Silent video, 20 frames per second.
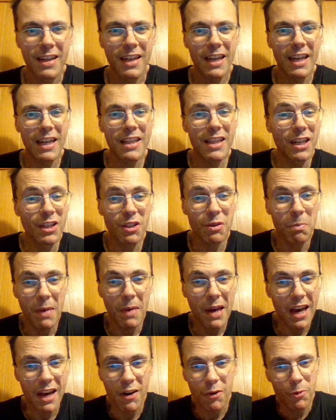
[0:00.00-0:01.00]
it doesn't
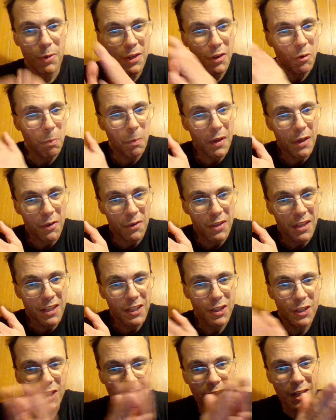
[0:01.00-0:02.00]
matter whether you play on
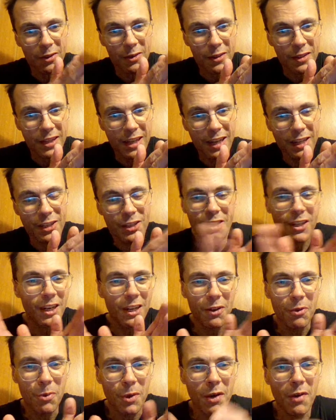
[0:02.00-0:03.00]
this side or on that side
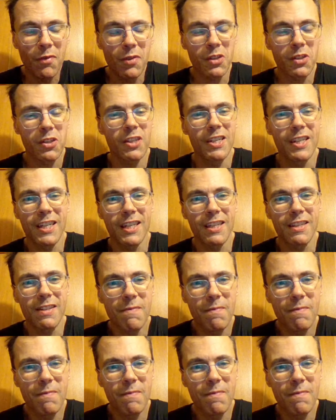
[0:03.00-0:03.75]
or whatever side